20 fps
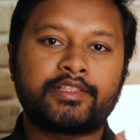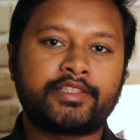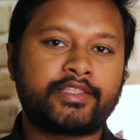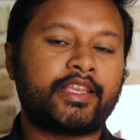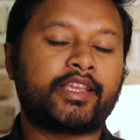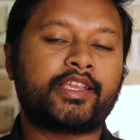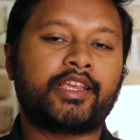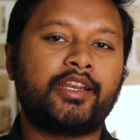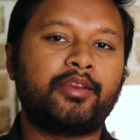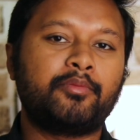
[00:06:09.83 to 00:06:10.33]

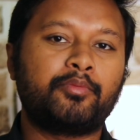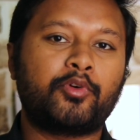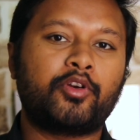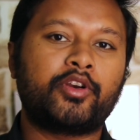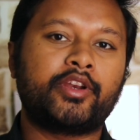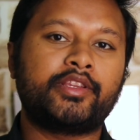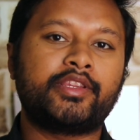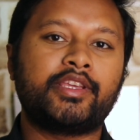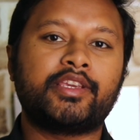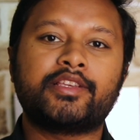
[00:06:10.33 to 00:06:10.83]
Second
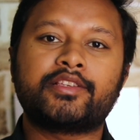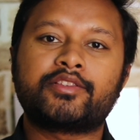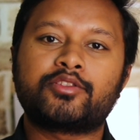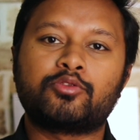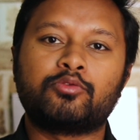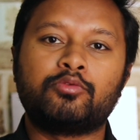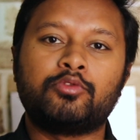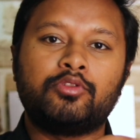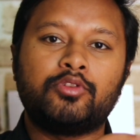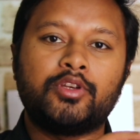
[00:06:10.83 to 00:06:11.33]
important thing is
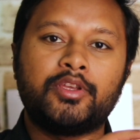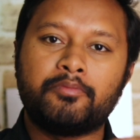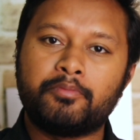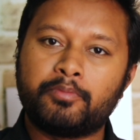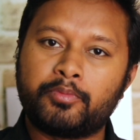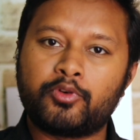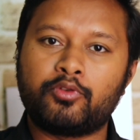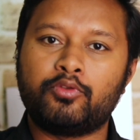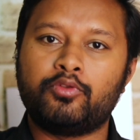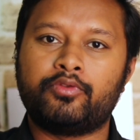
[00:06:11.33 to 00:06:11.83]
to
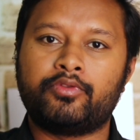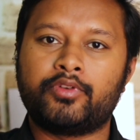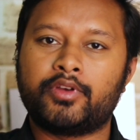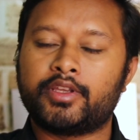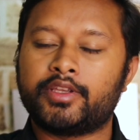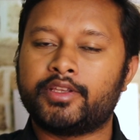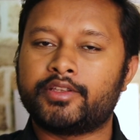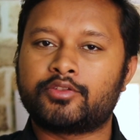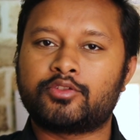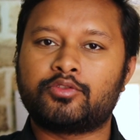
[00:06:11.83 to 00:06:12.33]
improve,
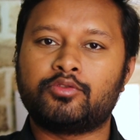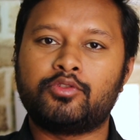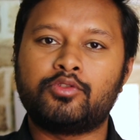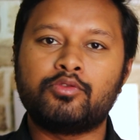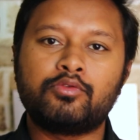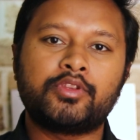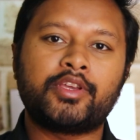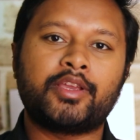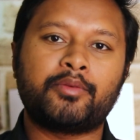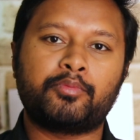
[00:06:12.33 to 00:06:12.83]
is to
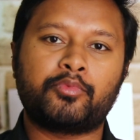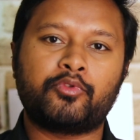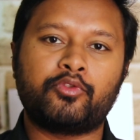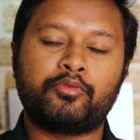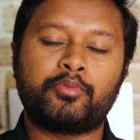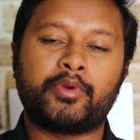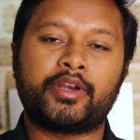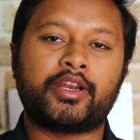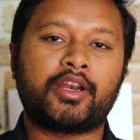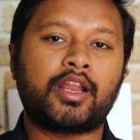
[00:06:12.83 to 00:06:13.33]
do the
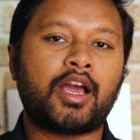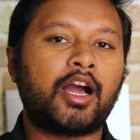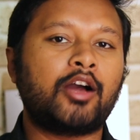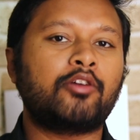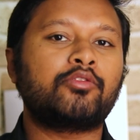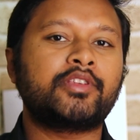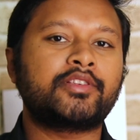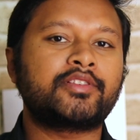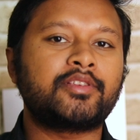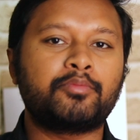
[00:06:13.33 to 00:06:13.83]
improvement. And how
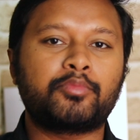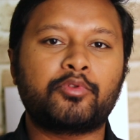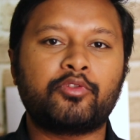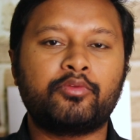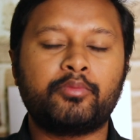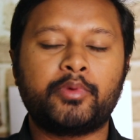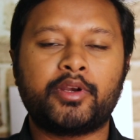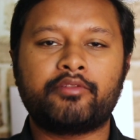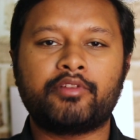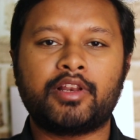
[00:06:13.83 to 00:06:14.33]
this
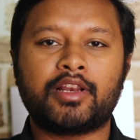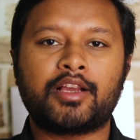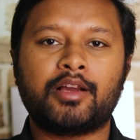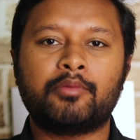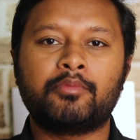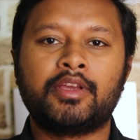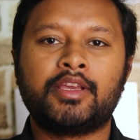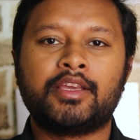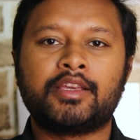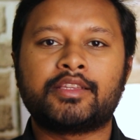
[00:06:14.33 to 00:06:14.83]
improvement will come?